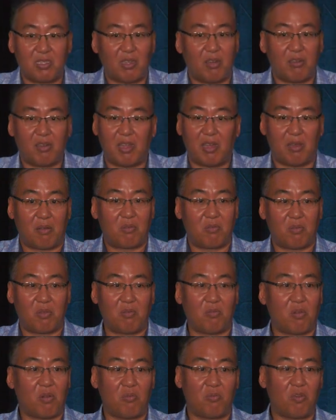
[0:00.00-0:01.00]
They're like
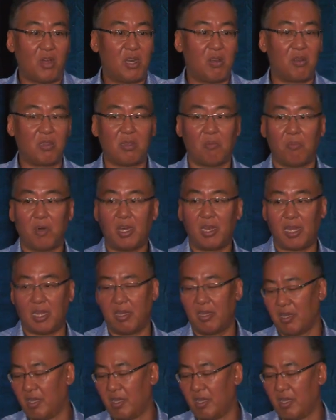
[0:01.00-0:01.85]
right on the money.